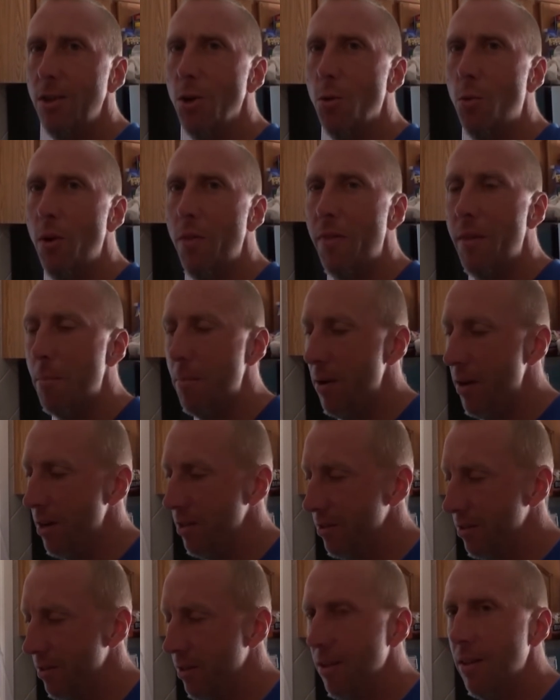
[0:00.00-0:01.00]
you're with the
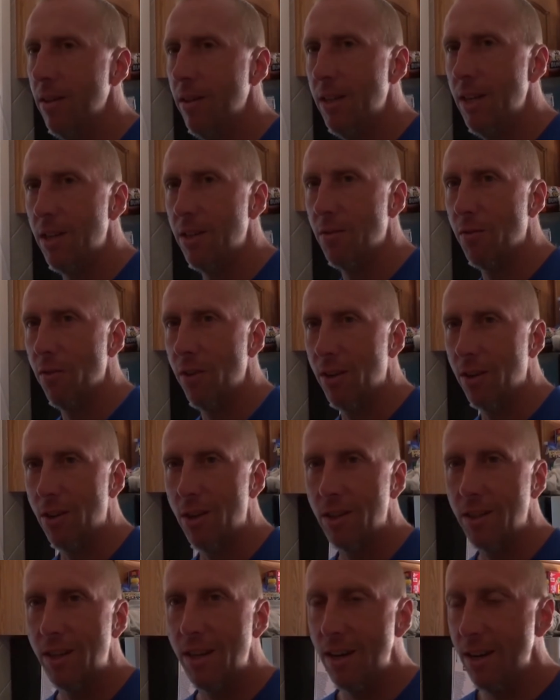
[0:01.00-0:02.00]
best. Keep the free
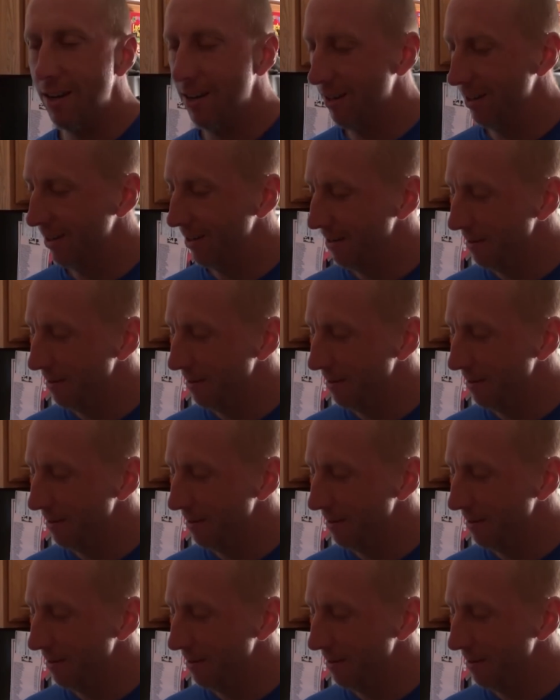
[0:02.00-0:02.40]
lawn care.